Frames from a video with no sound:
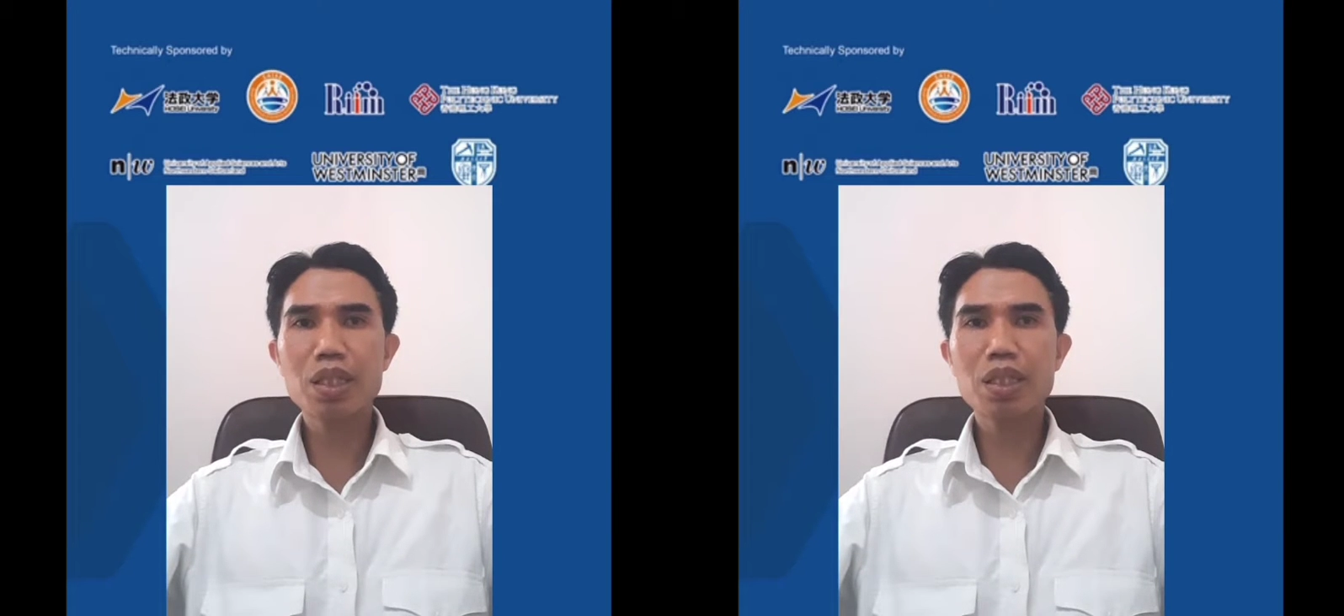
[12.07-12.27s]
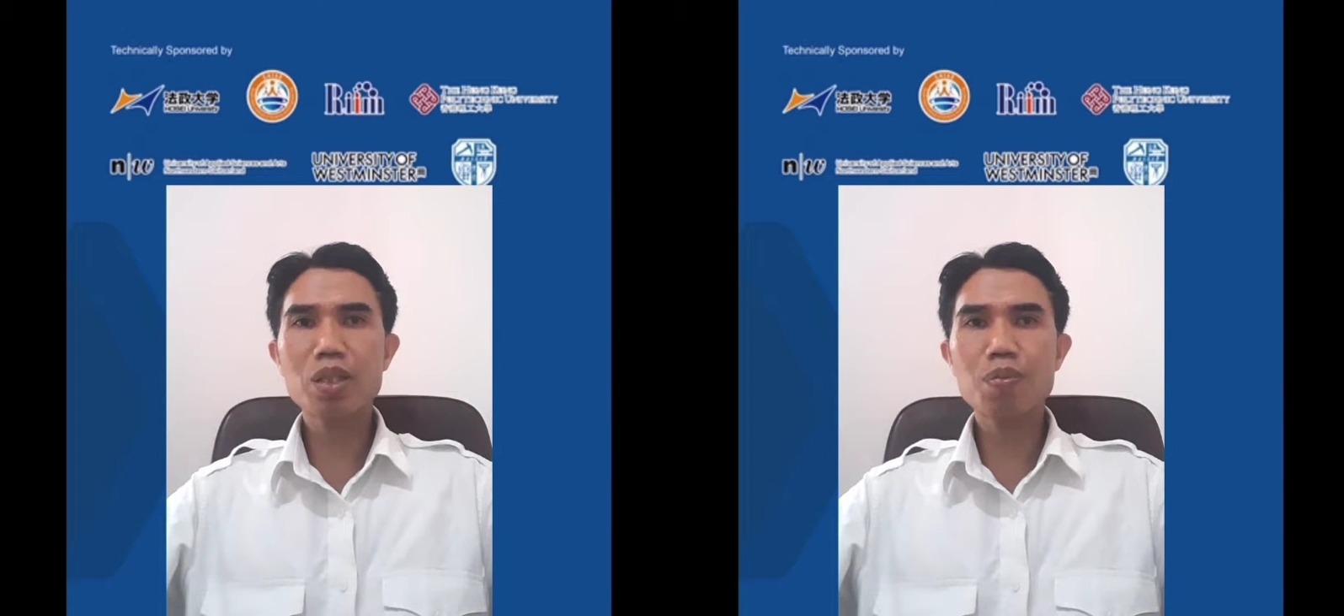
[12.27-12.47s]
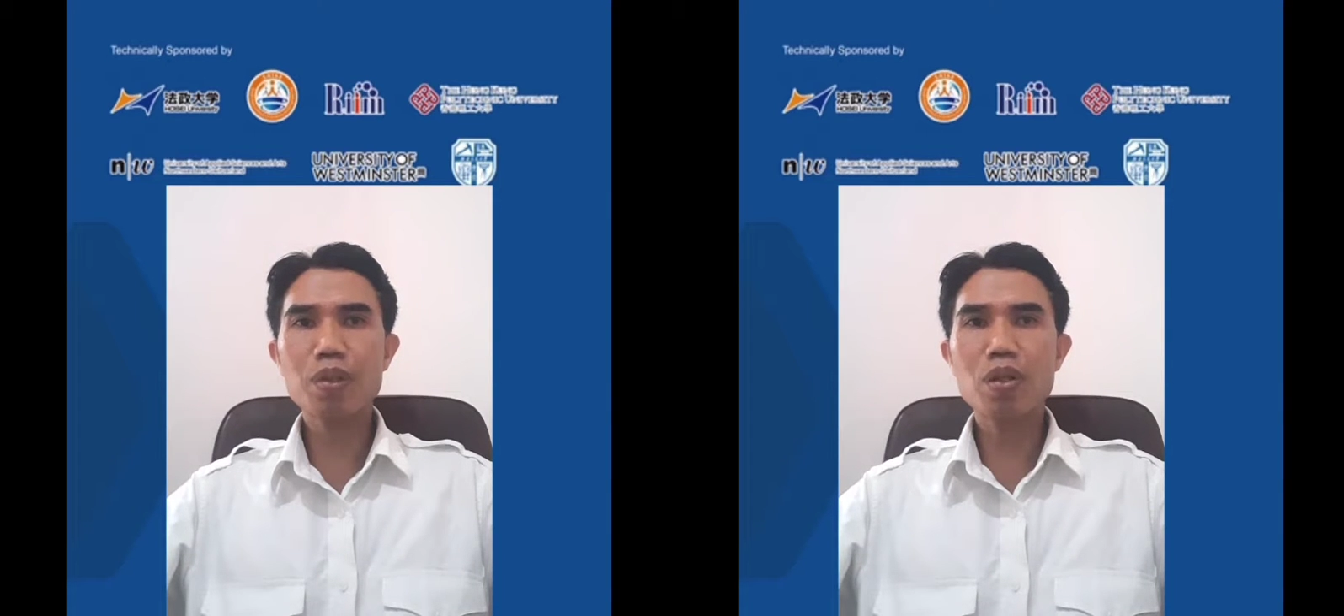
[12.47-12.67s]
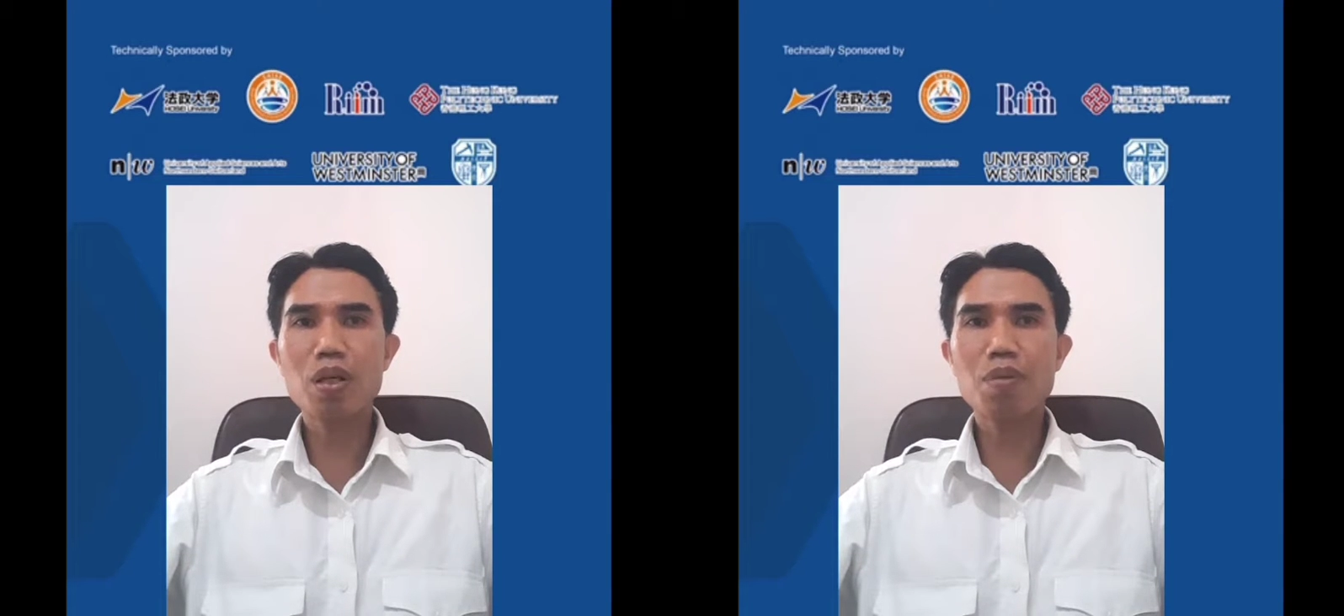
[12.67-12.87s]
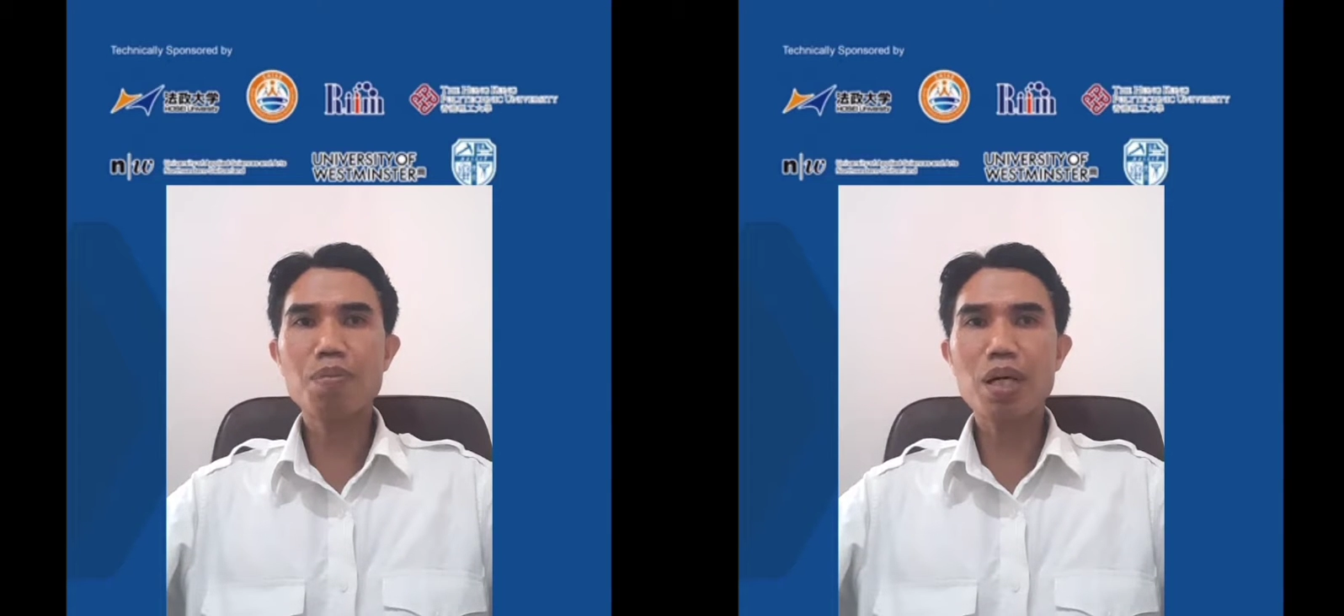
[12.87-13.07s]
The topic
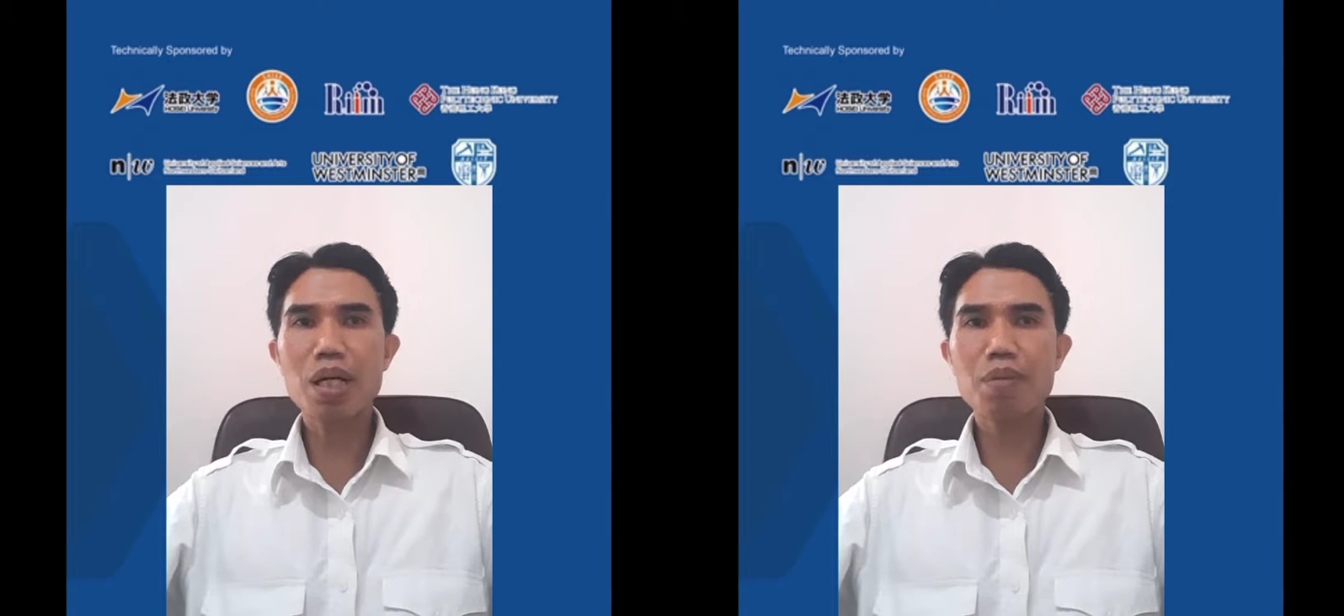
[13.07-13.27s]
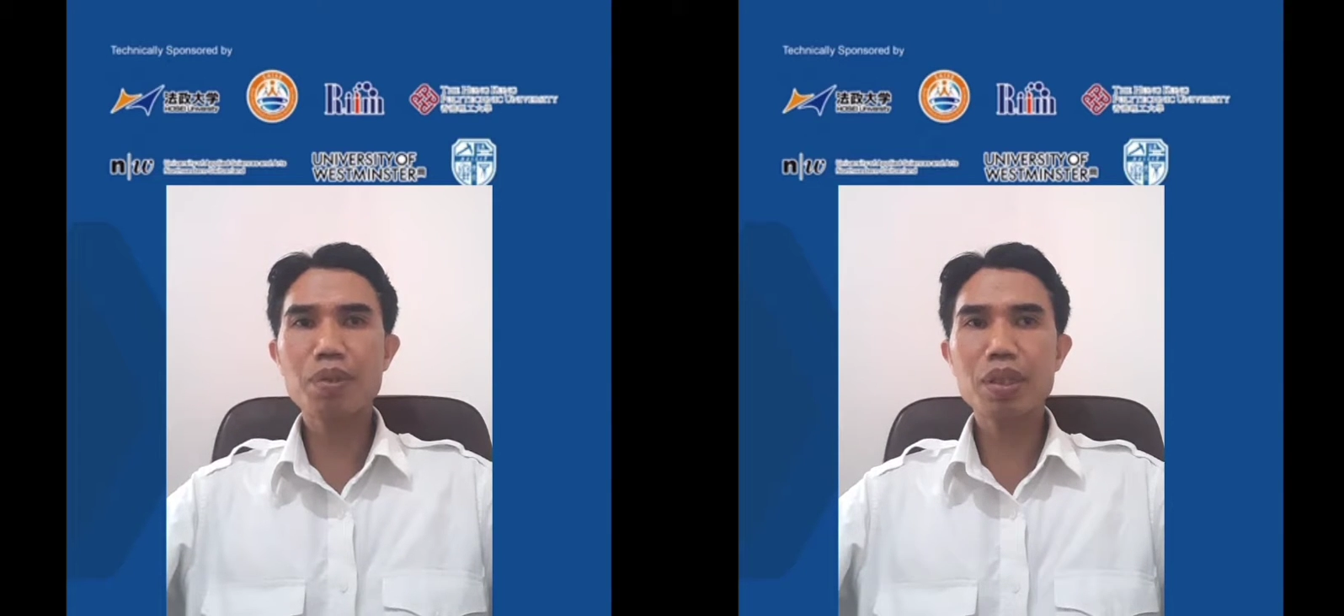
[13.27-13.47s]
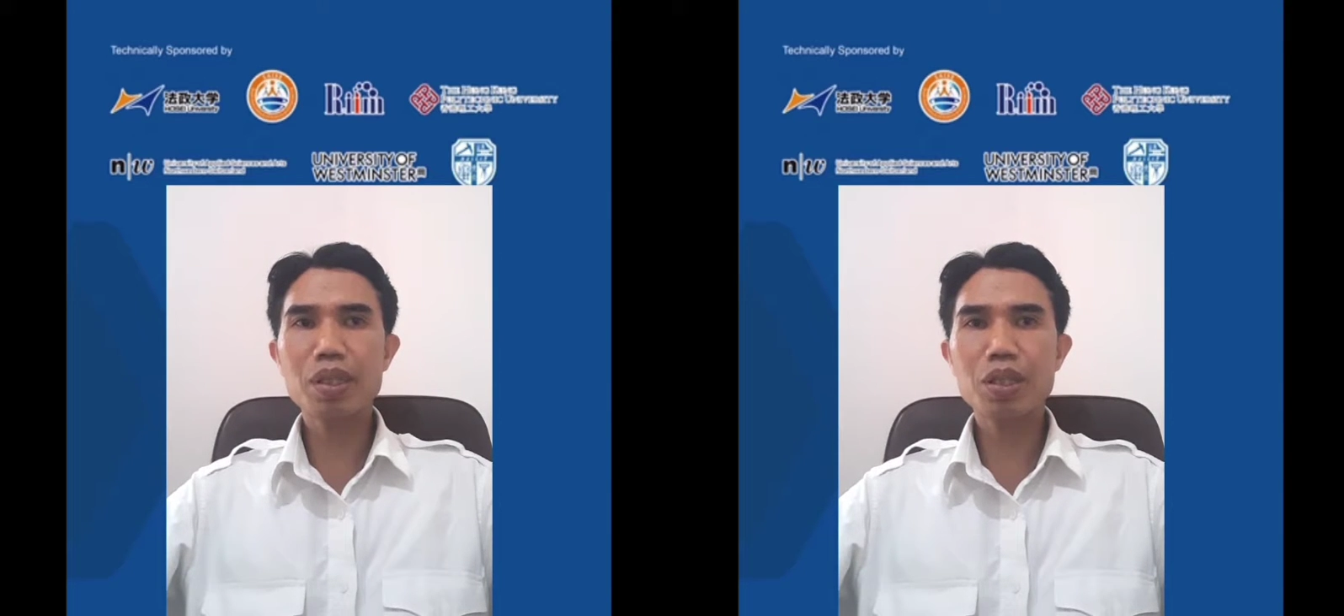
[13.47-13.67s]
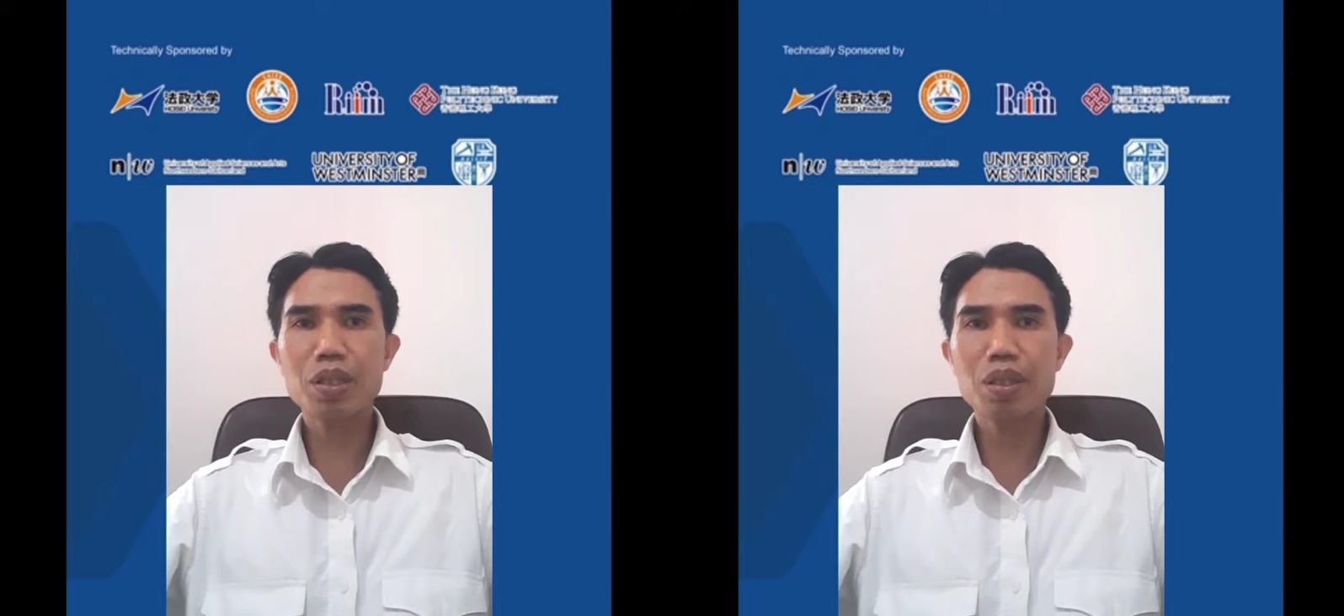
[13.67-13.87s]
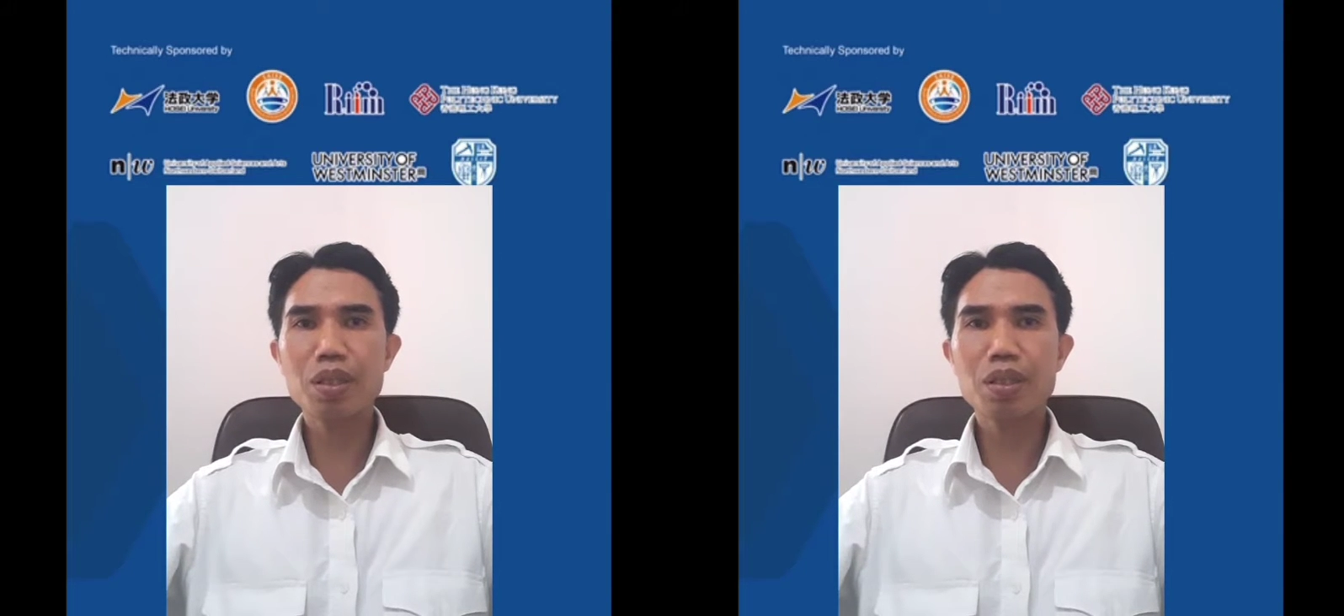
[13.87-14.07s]
of my presentation
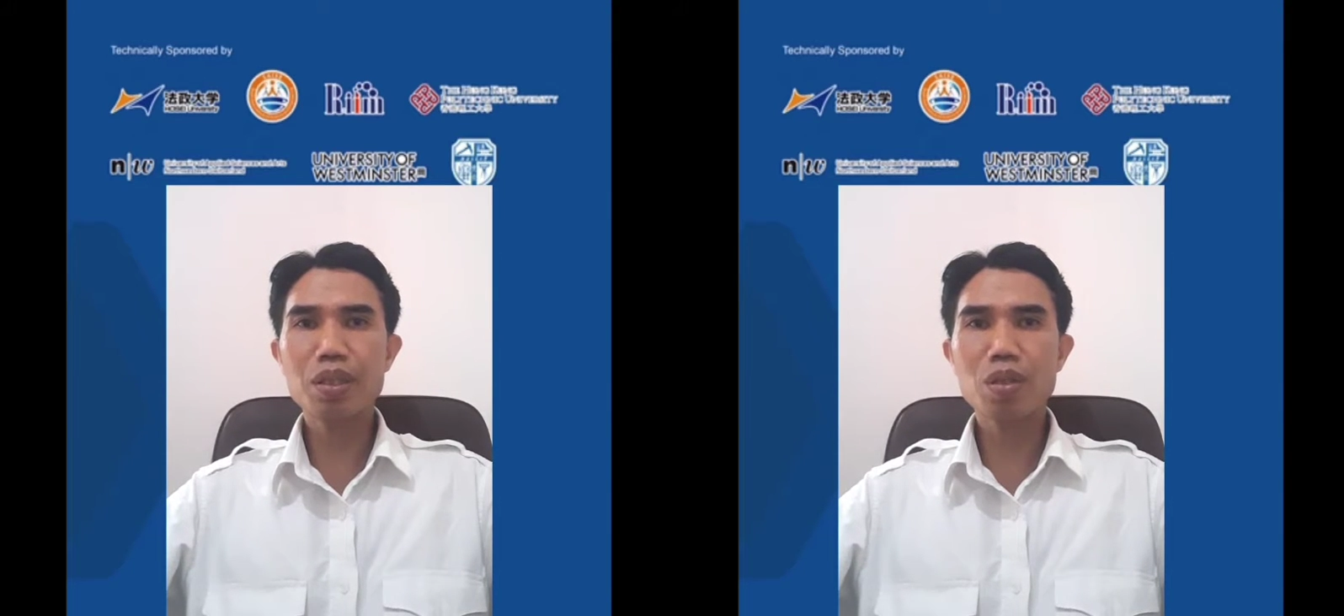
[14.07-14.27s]
is